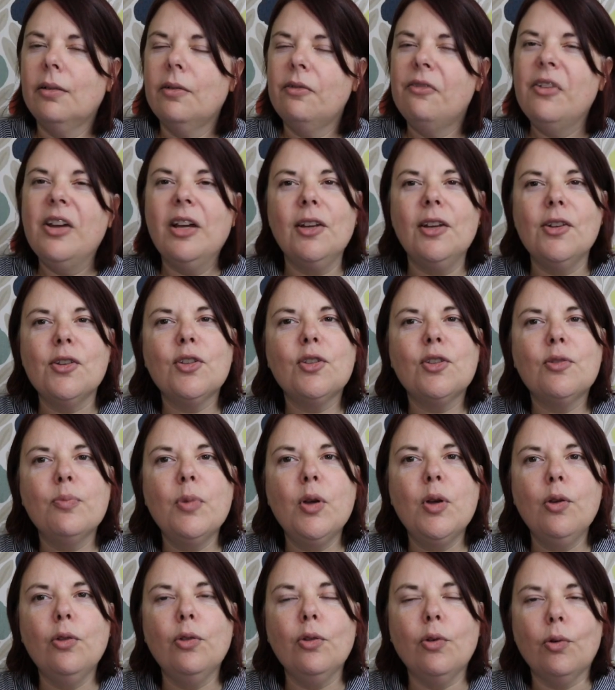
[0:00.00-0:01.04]
feel as
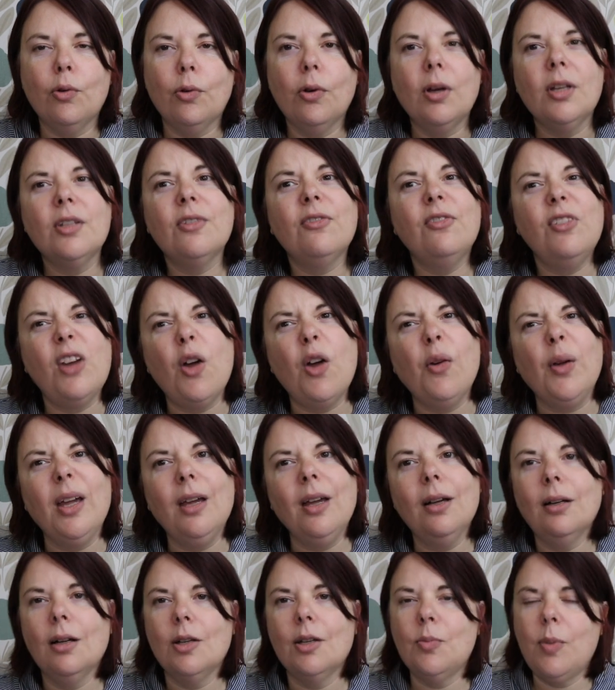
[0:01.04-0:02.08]
smooth or as
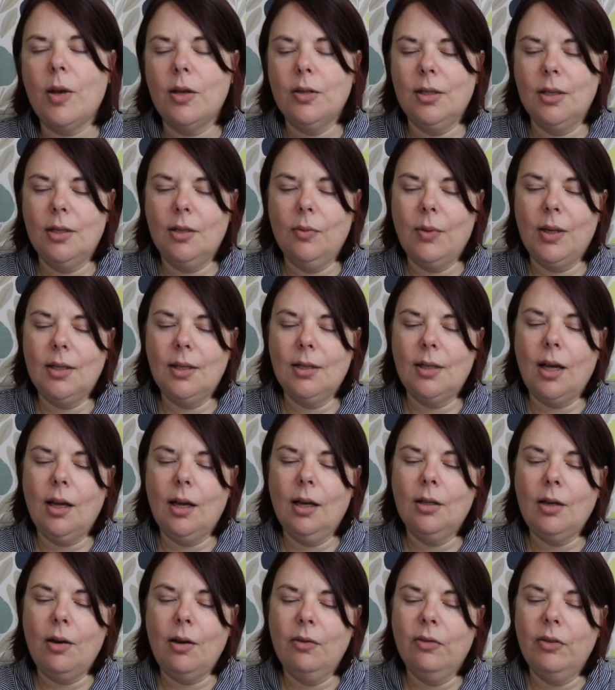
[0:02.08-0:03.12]
flowy, I suppose is the way to say it.
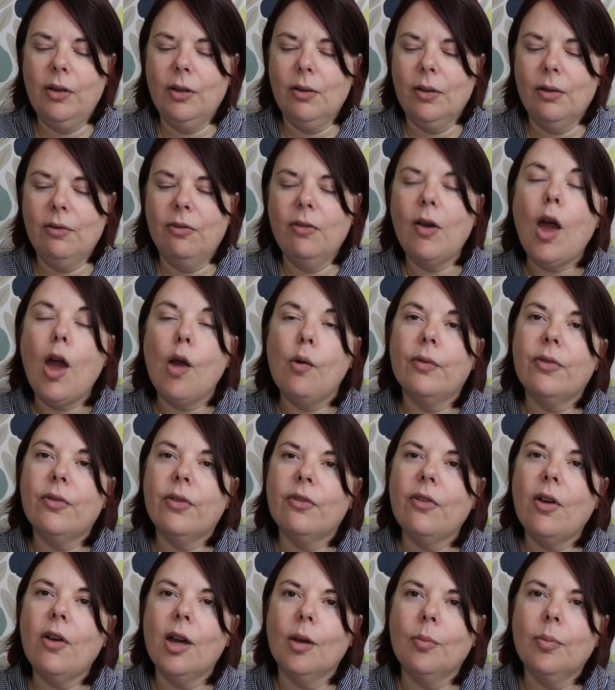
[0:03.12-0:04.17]
I don't feel the flow of the
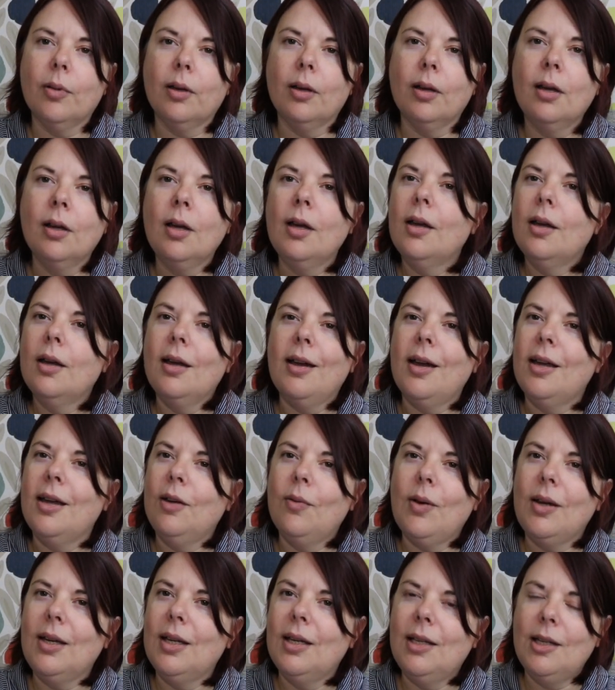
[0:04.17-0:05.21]
fibre
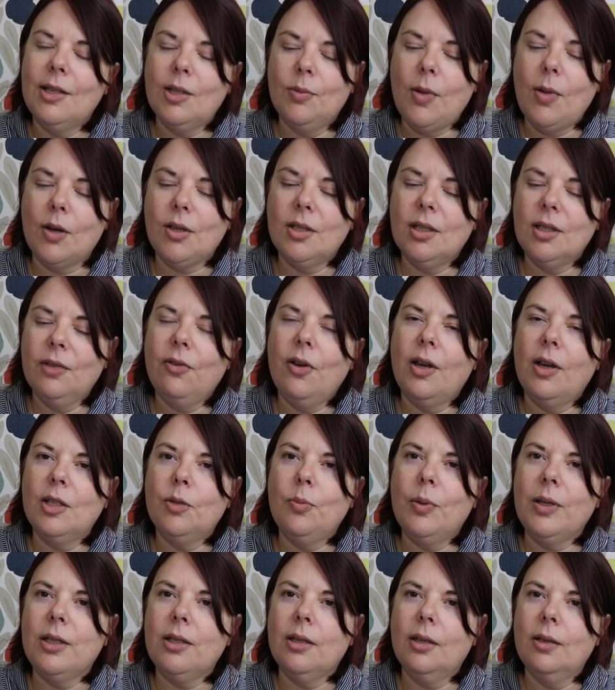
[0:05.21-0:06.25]
anywhere nearly as much as if I
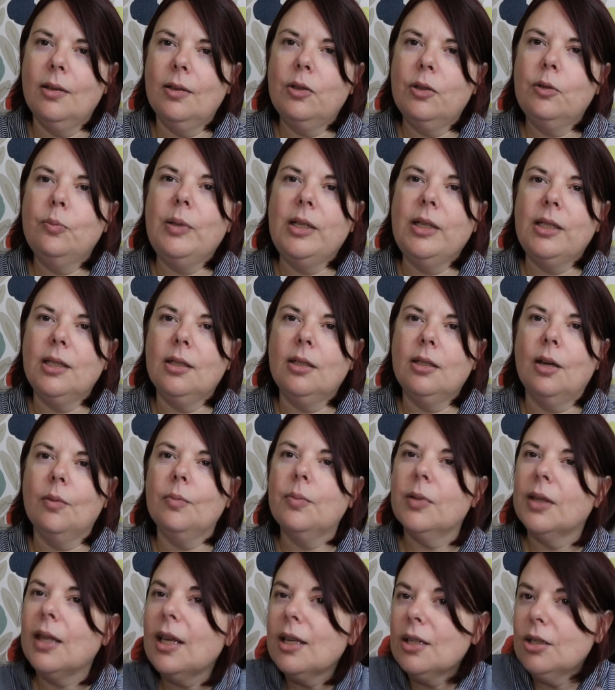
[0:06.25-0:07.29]
split it up.
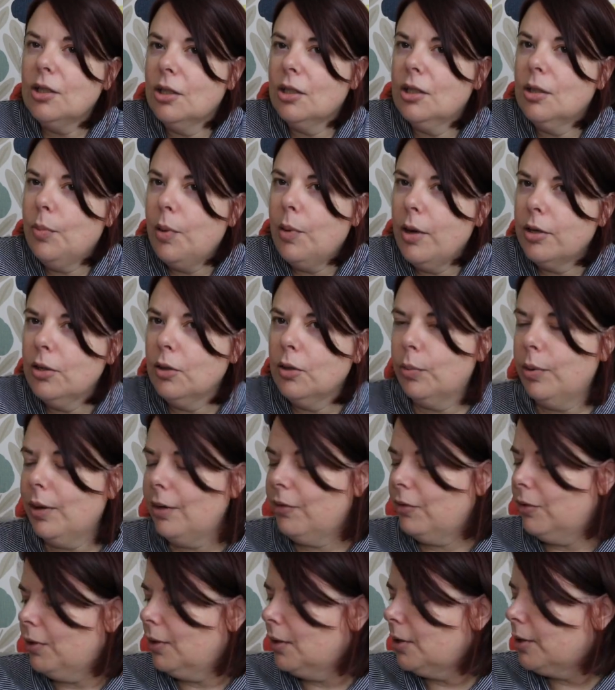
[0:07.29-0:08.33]
But that's just a personal
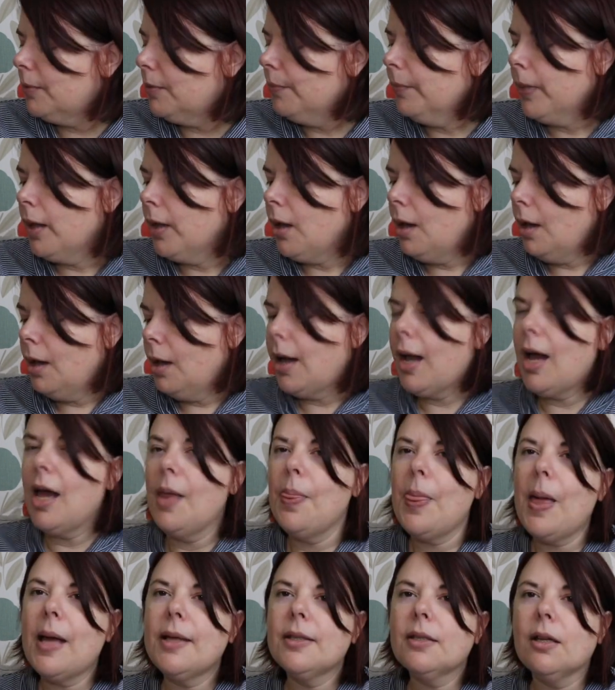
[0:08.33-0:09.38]
preference.
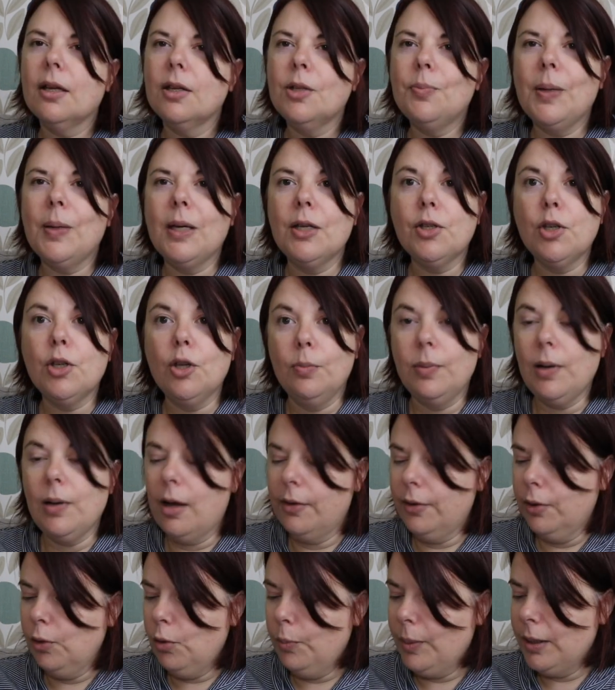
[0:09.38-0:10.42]
And that's going to be 2-ply.
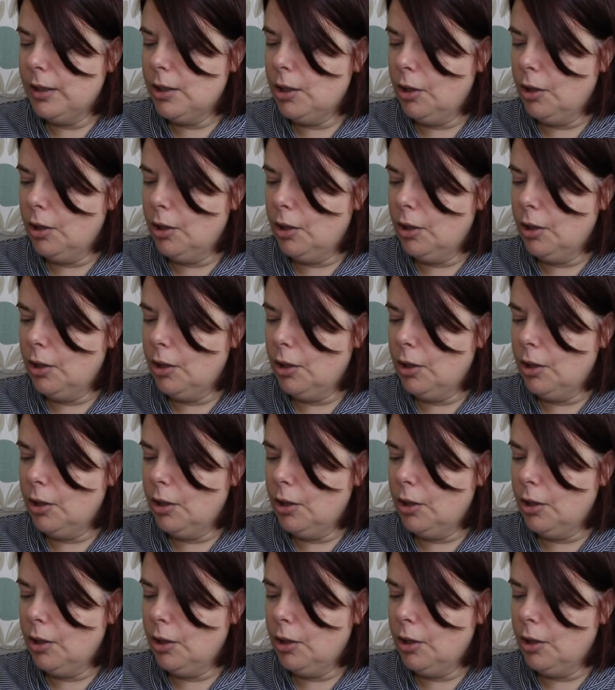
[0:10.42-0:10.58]
They'll all be